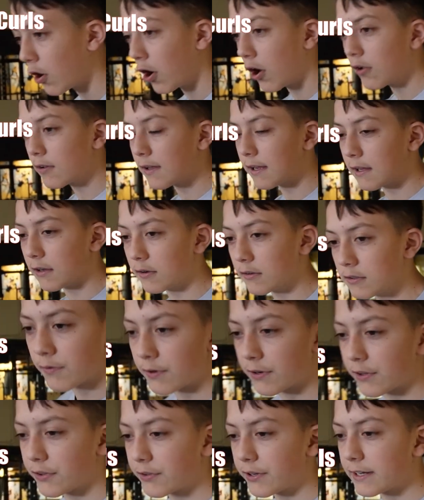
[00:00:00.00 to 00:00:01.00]
all out or
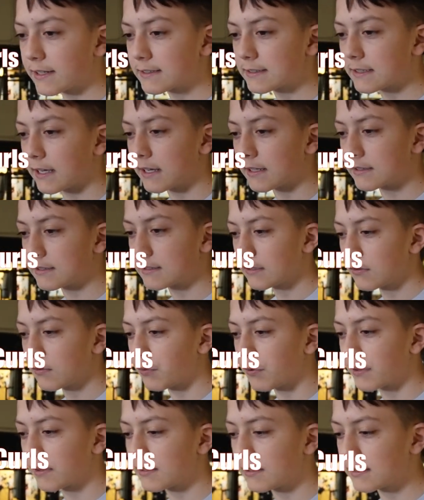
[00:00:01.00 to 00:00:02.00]
3 sets
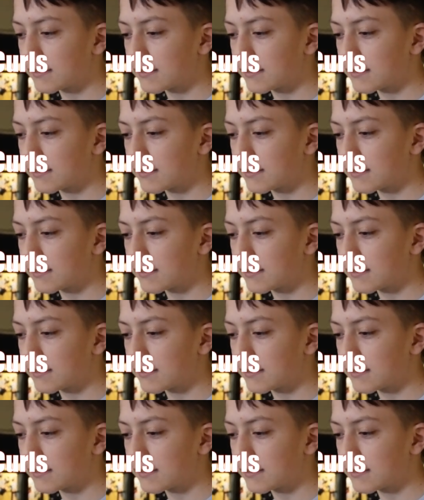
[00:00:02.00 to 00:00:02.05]
with